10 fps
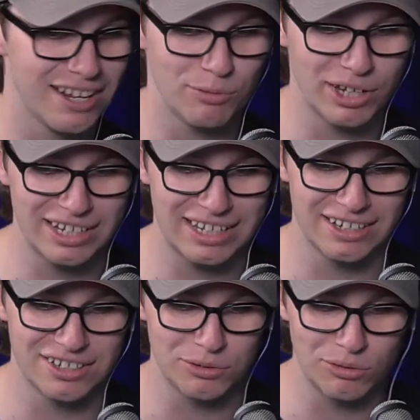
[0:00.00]
we're going to get
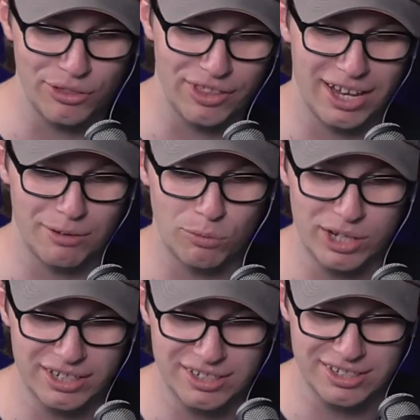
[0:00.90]
into all of that. We'll
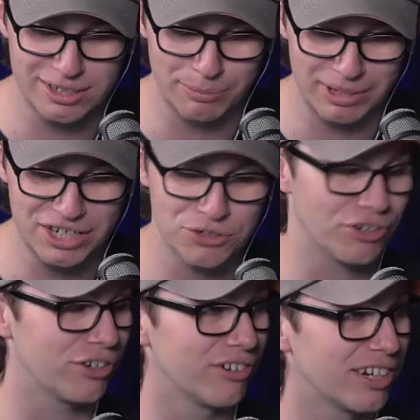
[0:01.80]
get into some
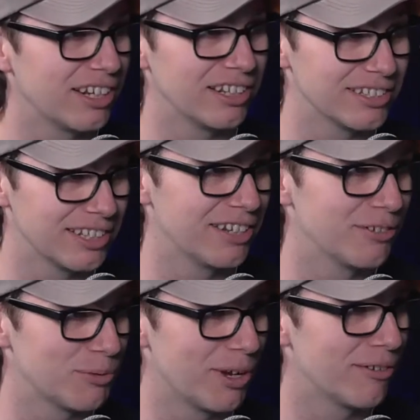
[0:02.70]
extracurriculars later
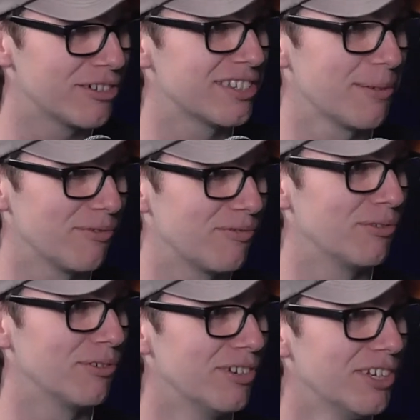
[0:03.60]
as well, which are some of
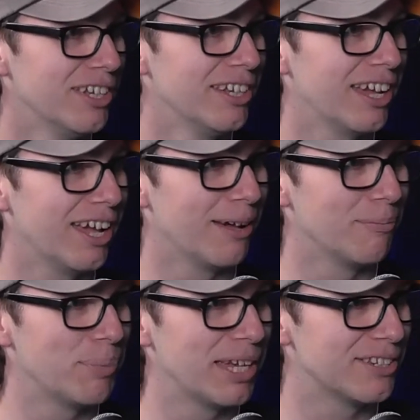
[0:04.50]
your
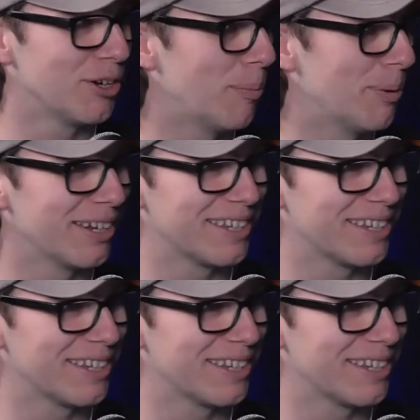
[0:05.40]
pet topics.